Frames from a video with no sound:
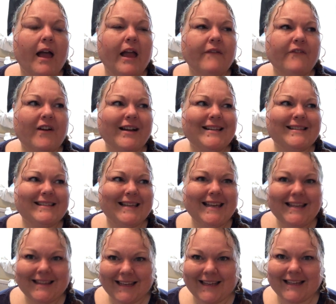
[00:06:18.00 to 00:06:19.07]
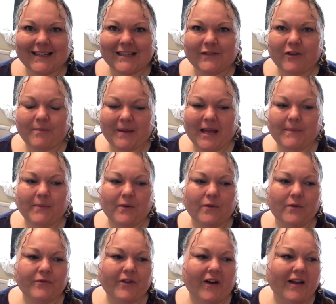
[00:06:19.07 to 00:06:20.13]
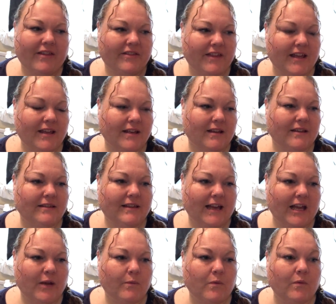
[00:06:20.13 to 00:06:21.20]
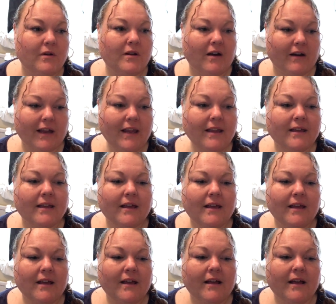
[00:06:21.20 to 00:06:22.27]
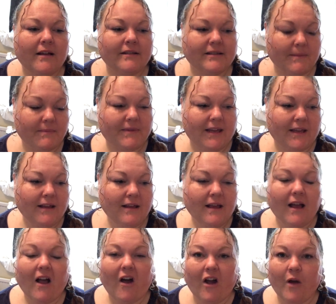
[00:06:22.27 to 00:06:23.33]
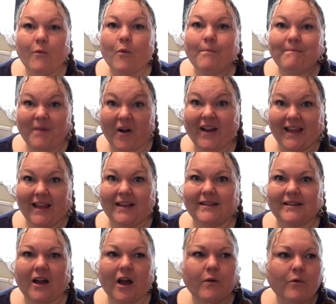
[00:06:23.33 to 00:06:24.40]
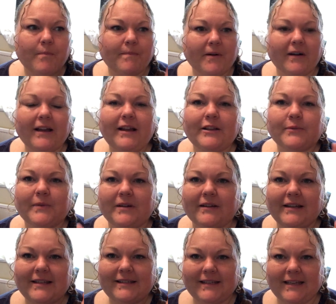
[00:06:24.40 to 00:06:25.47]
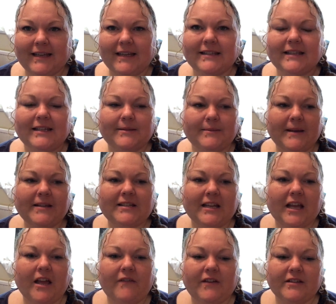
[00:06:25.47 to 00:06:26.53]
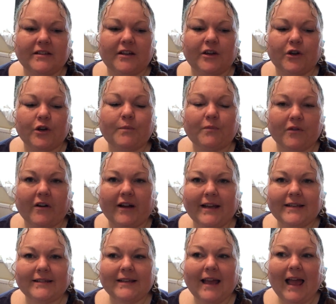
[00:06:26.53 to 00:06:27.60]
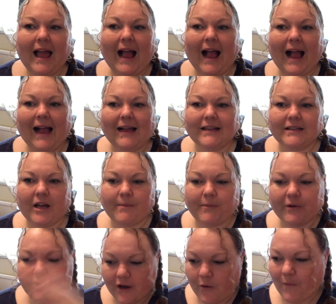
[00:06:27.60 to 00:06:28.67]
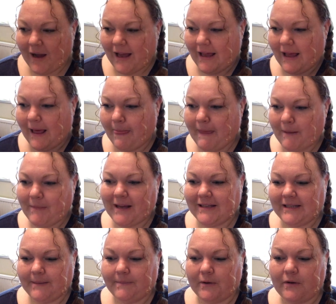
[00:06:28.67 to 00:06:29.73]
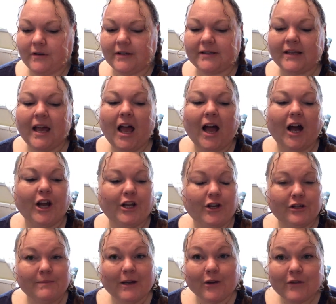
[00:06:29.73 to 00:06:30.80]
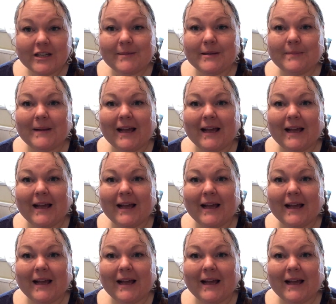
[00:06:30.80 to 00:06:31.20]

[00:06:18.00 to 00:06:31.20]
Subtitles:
if I see things for people that I think they will like something, I will buy it. I will buy it when I see it, especially if it's at a good price, and I put it away in that plastic box. I use my Christmas